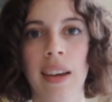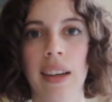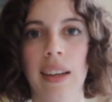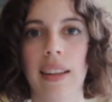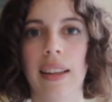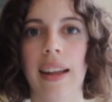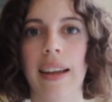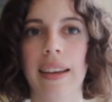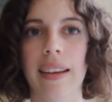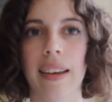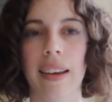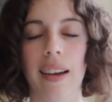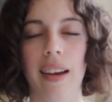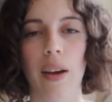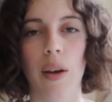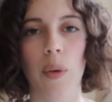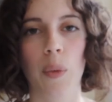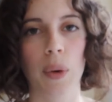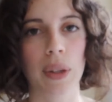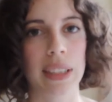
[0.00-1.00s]
like
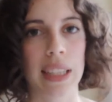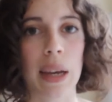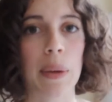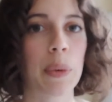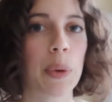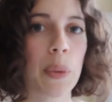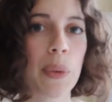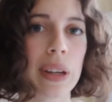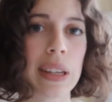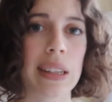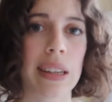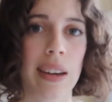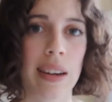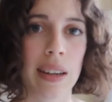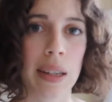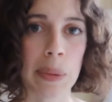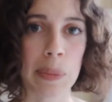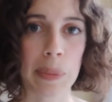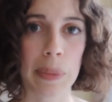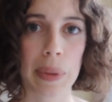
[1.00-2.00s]
what time we wake
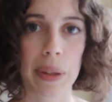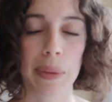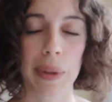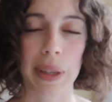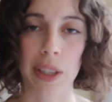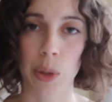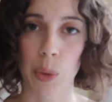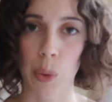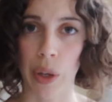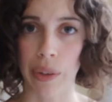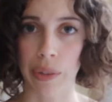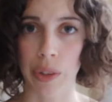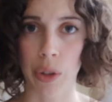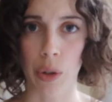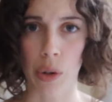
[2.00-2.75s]
up because we have to